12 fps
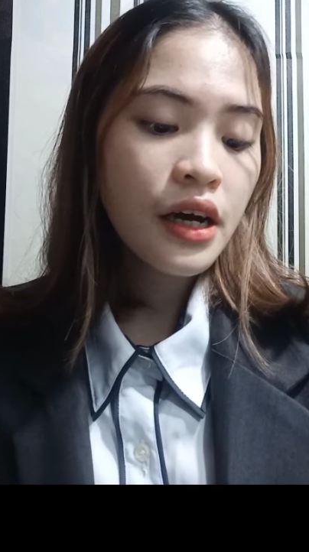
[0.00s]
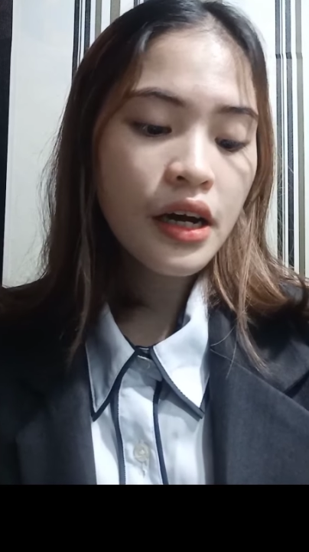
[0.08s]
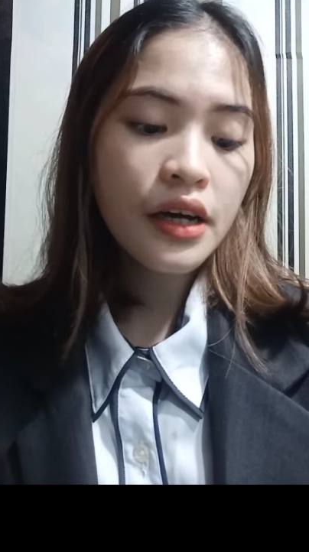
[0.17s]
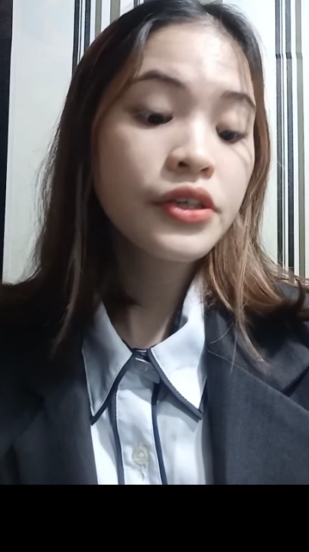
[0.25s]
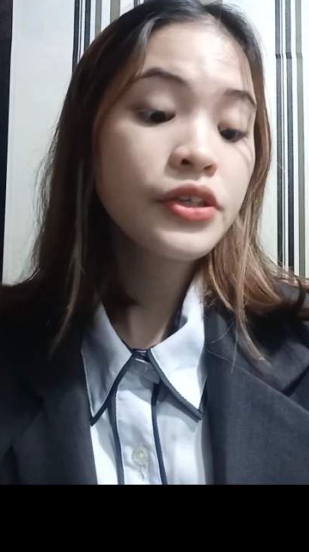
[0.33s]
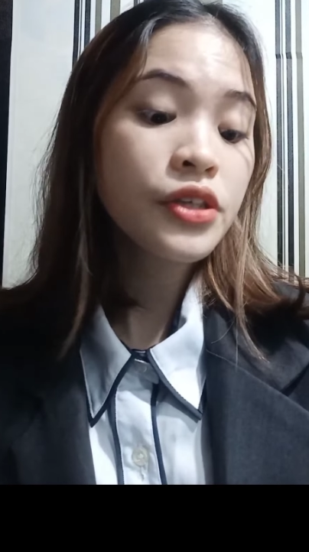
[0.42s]

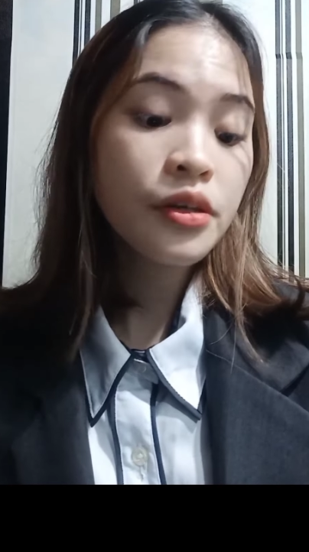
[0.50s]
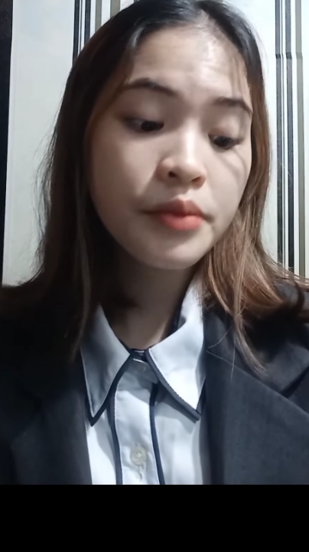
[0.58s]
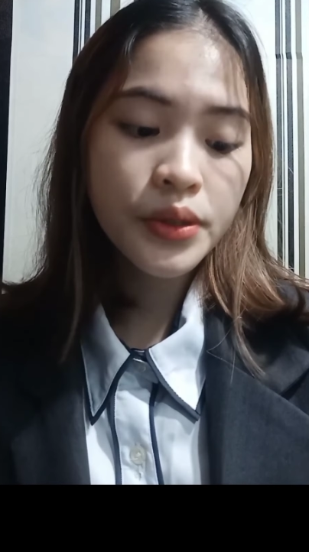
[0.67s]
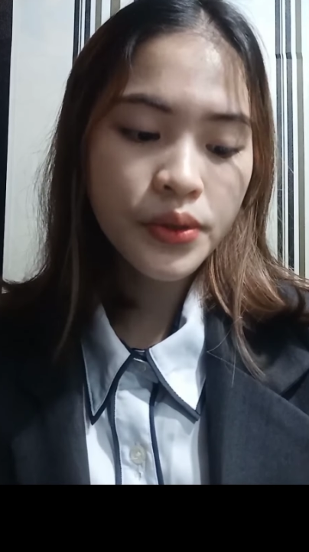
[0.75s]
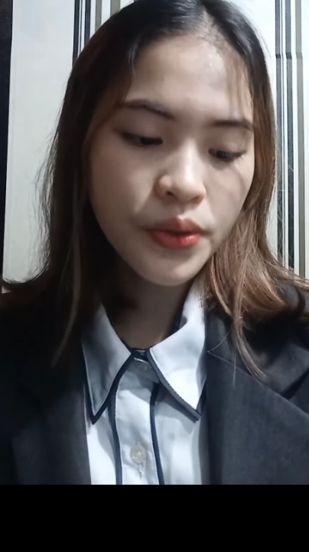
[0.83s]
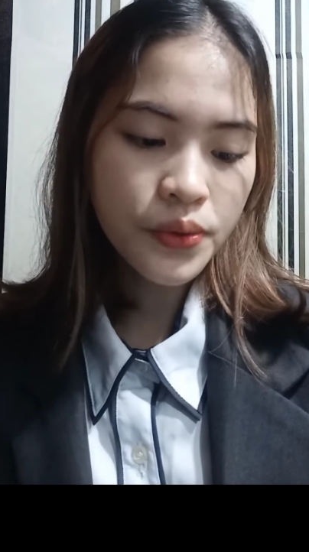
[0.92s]

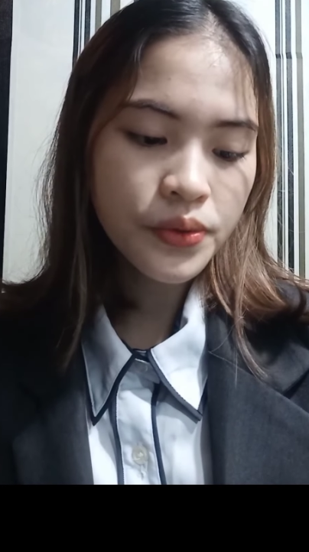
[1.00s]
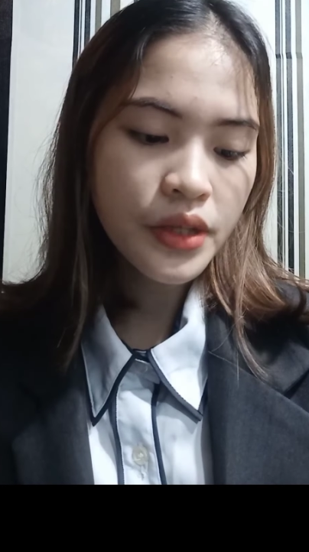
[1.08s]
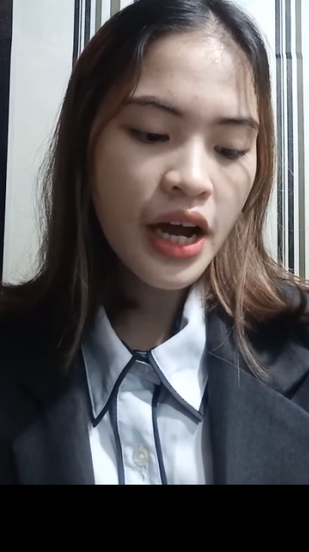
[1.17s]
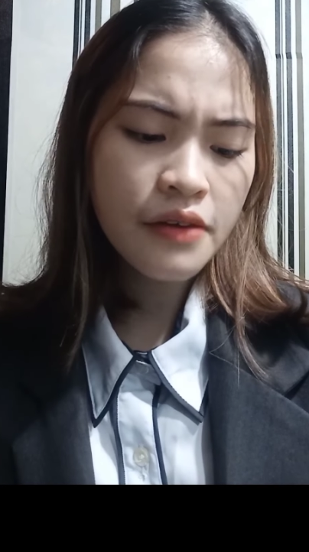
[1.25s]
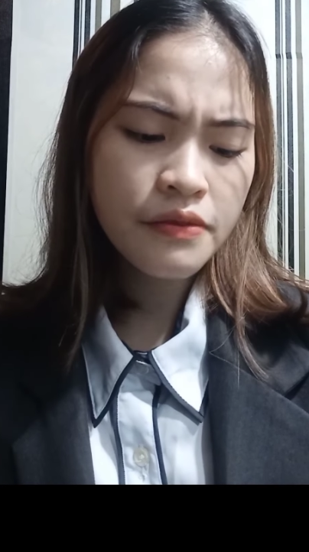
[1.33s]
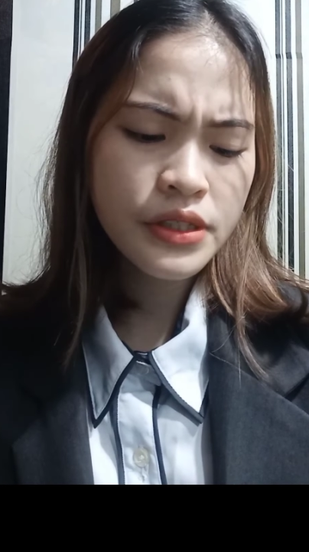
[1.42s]
Economic
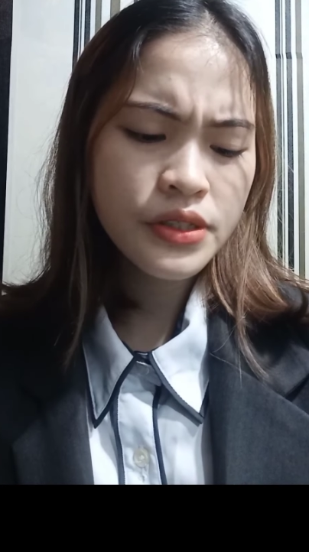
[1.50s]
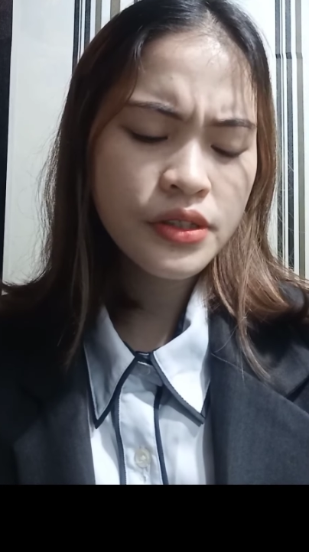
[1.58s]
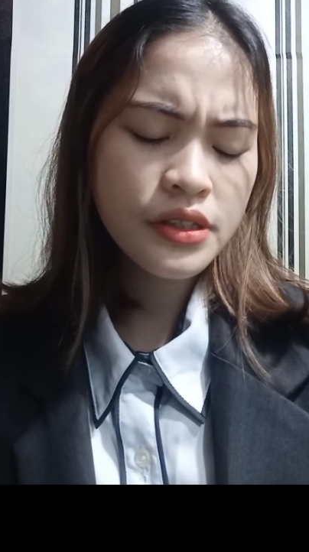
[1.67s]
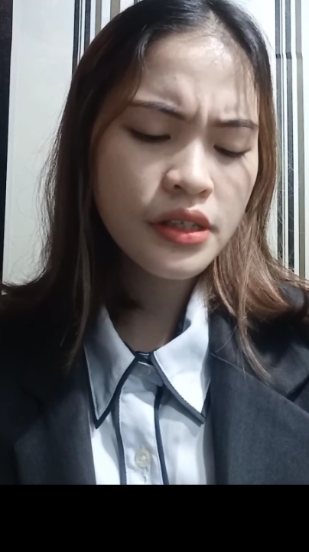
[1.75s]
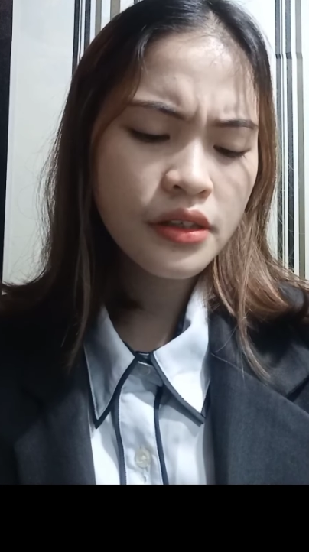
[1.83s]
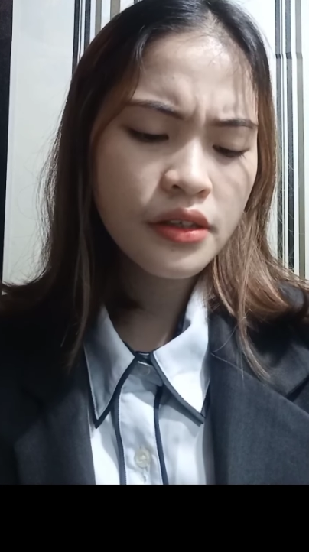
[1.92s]
growth. Having
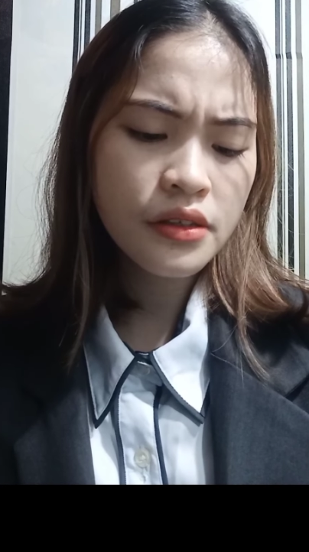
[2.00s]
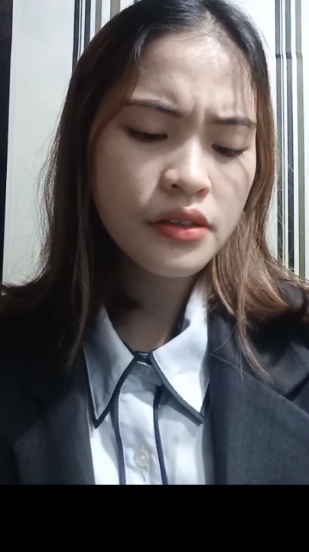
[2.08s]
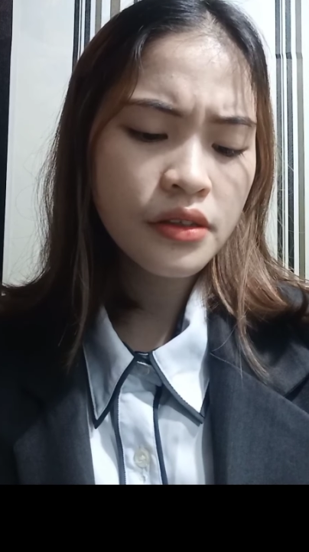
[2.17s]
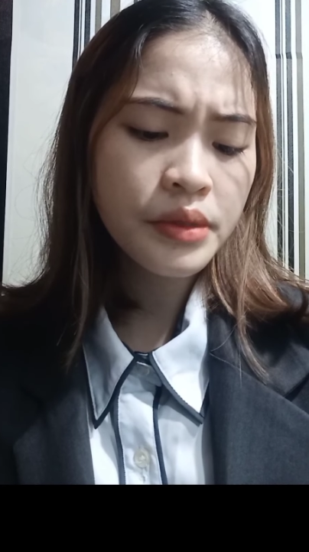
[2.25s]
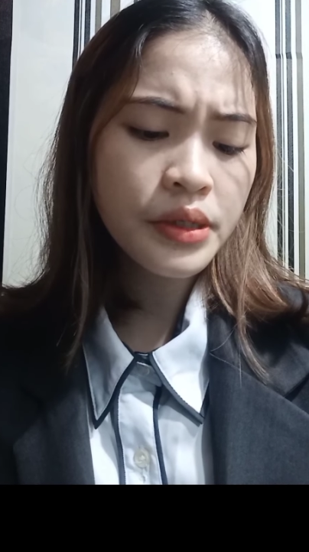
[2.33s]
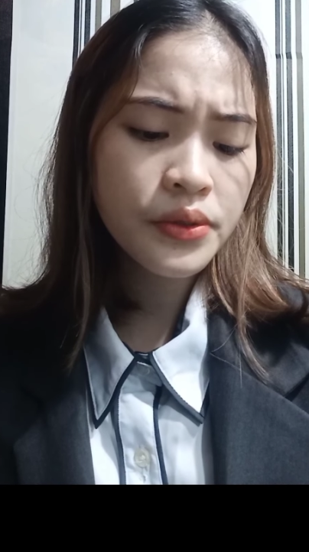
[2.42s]
sustained
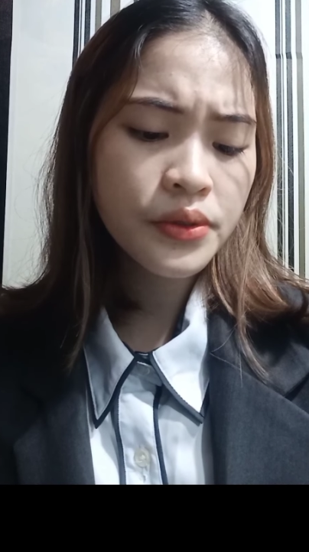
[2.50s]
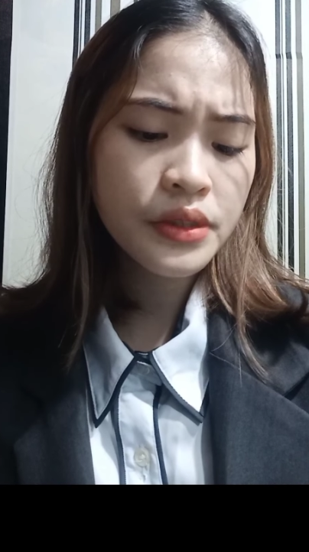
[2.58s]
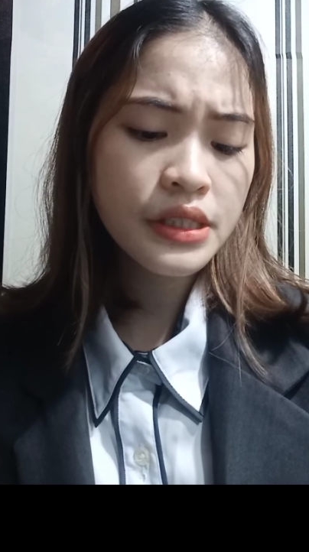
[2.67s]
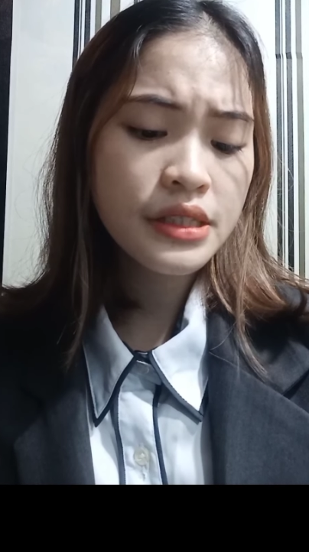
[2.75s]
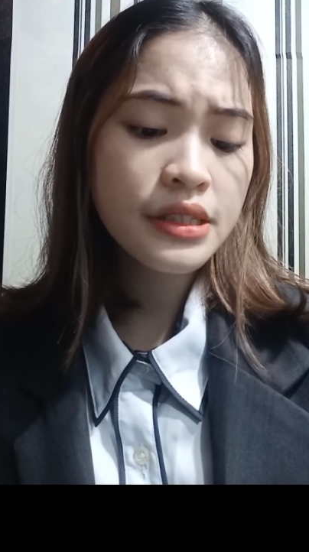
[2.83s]
economic growth